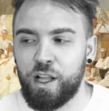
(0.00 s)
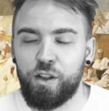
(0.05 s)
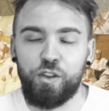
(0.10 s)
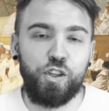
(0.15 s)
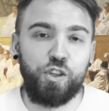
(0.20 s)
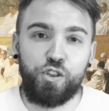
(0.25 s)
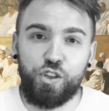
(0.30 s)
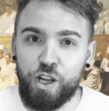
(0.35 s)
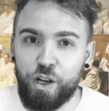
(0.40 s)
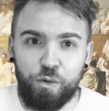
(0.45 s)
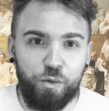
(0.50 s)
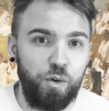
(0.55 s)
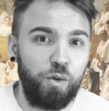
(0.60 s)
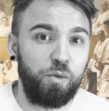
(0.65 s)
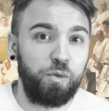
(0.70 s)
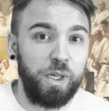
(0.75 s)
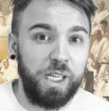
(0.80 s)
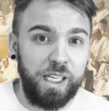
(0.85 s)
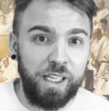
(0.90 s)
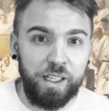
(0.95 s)
the
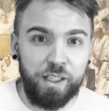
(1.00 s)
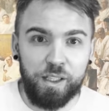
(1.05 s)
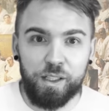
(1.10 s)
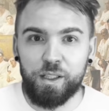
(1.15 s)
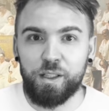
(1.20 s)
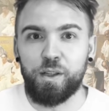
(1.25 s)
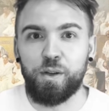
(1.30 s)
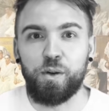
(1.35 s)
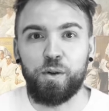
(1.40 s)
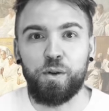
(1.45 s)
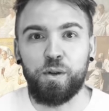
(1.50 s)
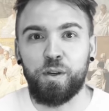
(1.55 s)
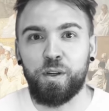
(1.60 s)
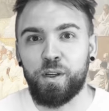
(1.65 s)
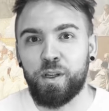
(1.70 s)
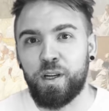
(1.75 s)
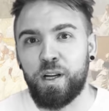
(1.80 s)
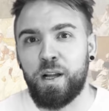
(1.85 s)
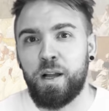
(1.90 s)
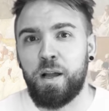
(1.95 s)
general will
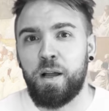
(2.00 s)
or